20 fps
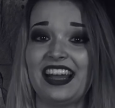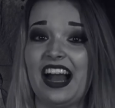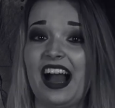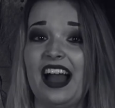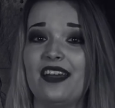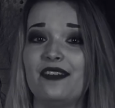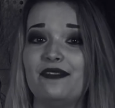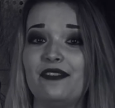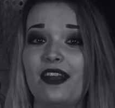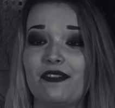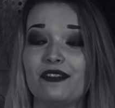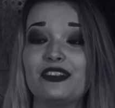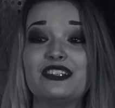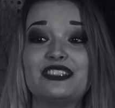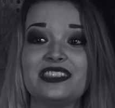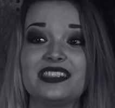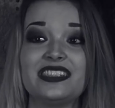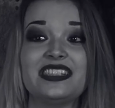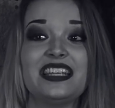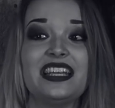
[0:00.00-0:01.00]
I have never
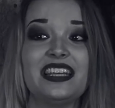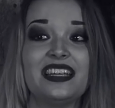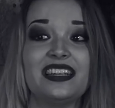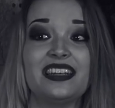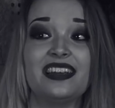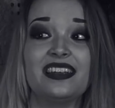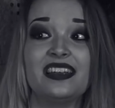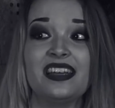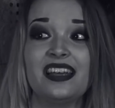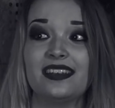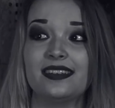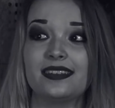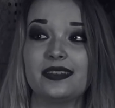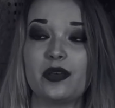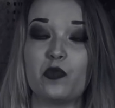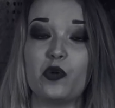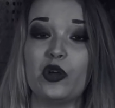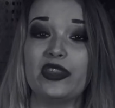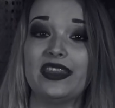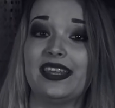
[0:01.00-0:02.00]
seen someone